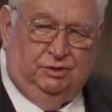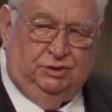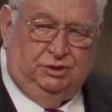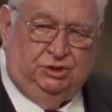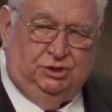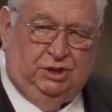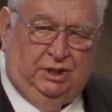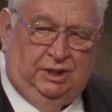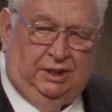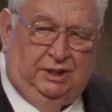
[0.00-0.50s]
the
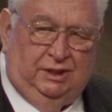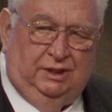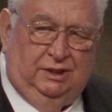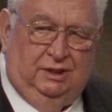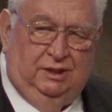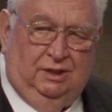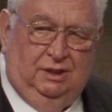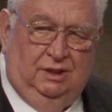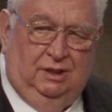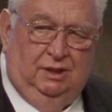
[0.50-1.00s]
check
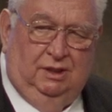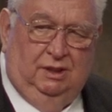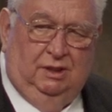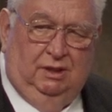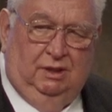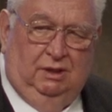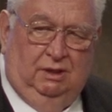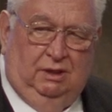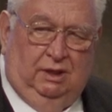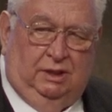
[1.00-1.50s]

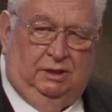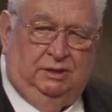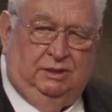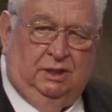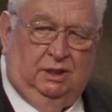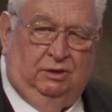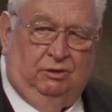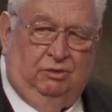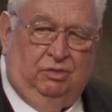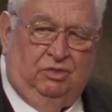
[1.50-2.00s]
and
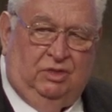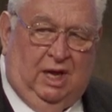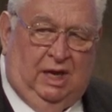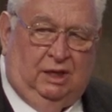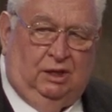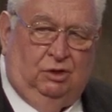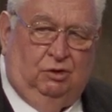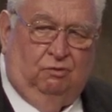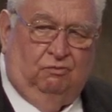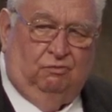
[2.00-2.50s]
tell her
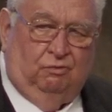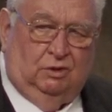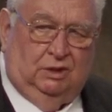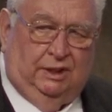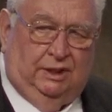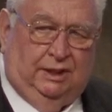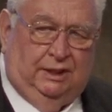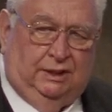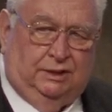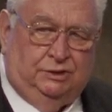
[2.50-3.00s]
thank you for
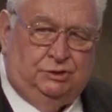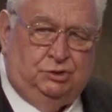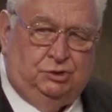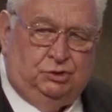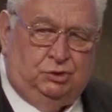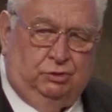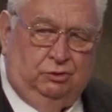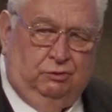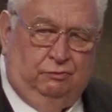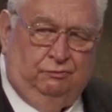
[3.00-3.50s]
letting us
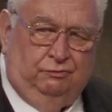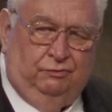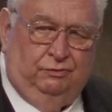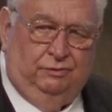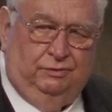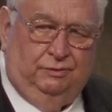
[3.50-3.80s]
serve.